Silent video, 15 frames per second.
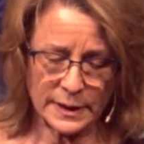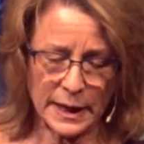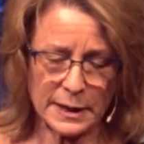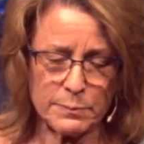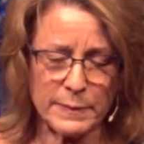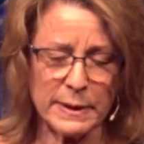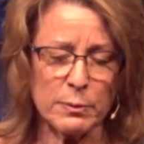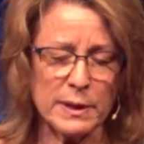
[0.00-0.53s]

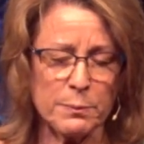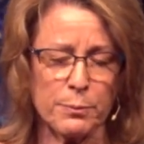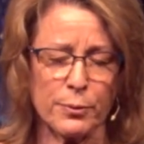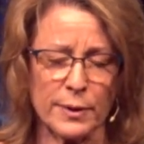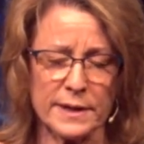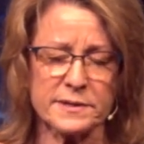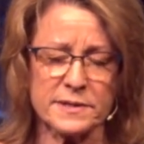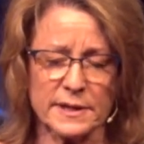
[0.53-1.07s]
God, may we
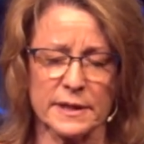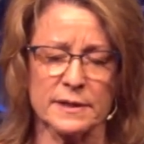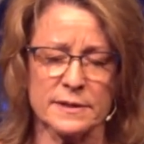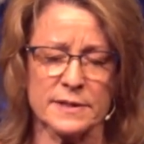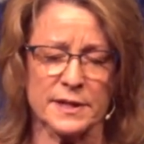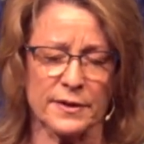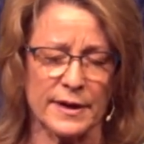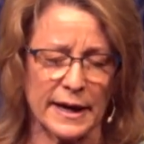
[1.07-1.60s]
press
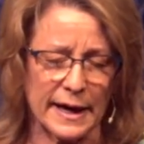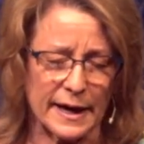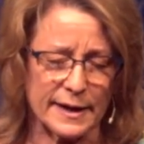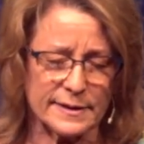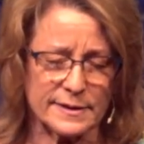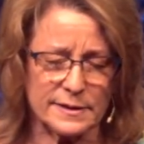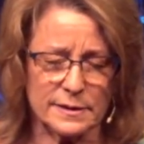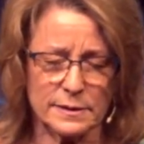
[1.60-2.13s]
into
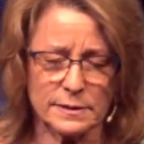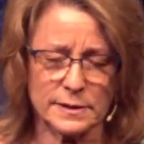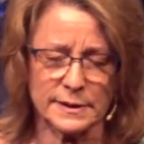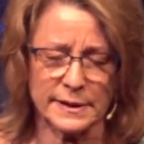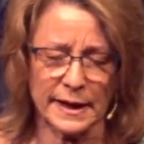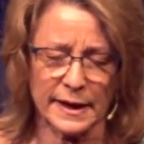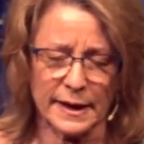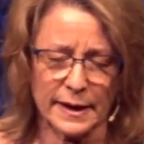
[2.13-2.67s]
that
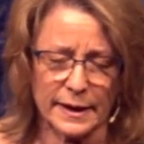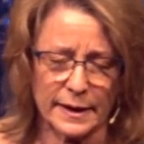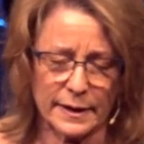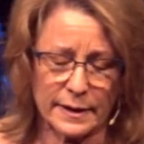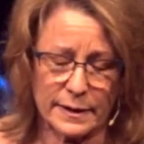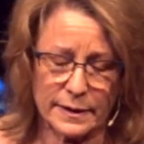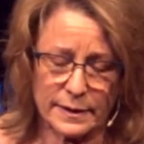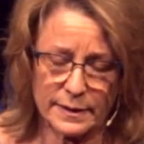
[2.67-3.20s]

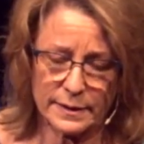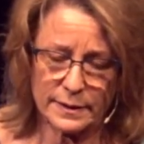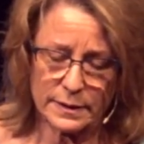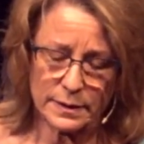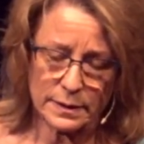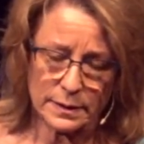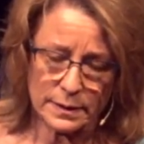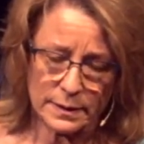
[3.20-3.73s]
today.
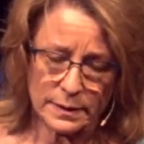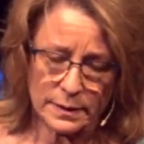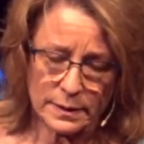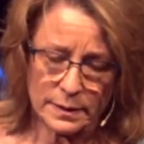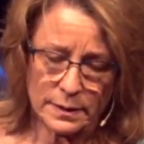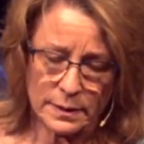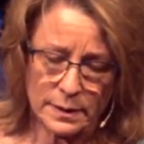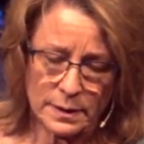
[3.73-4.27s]

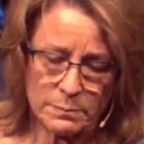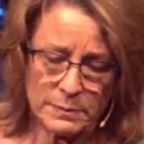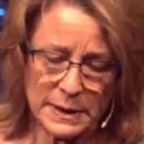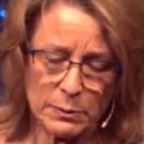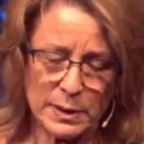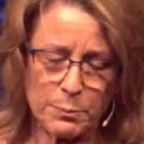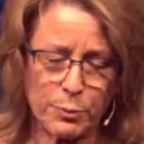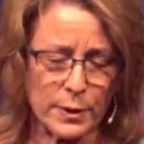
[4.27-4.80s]

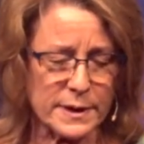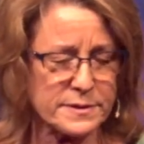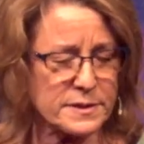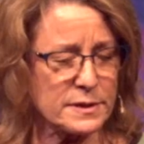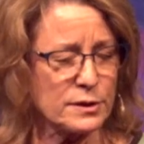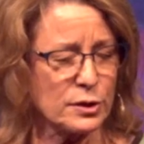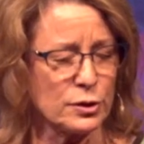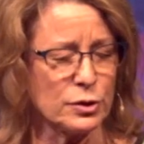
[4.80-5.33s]
May we
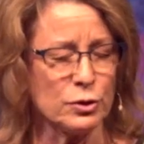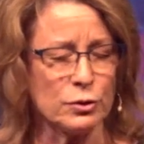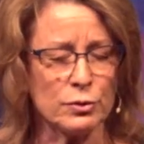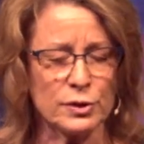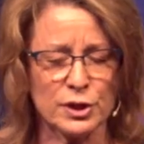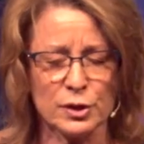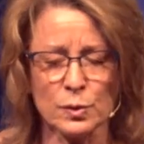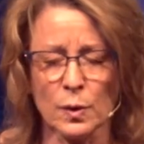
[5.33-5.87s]
press into
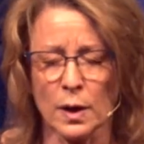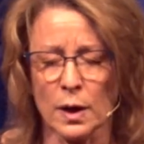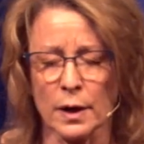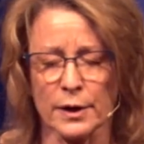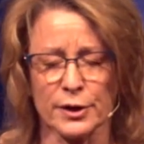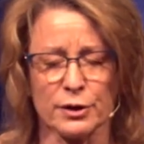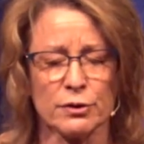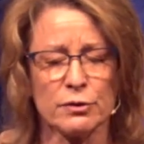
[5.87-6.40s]
who you
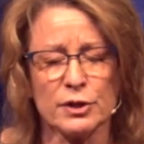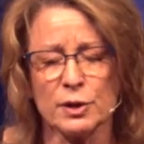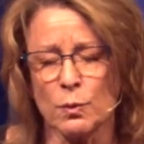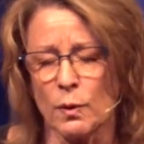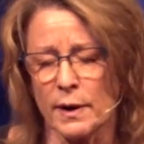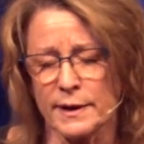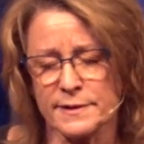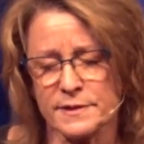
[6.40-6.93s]
are and who
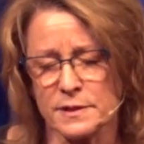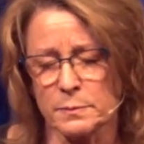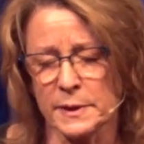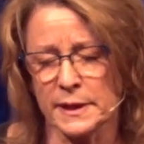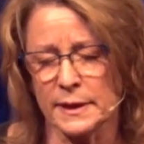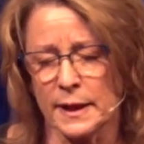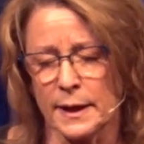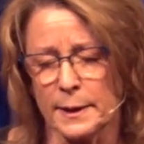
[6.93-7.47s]
you want us to
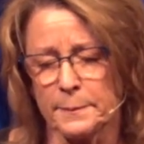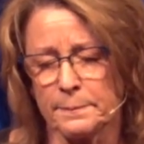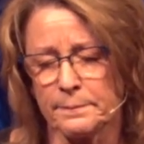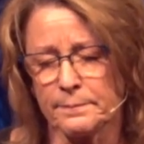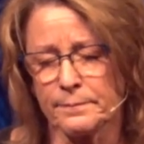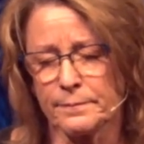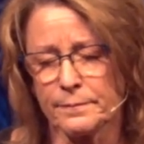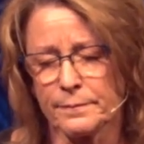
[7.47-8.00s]

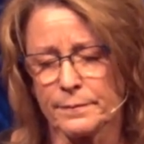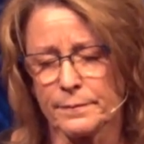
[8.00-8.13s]
become.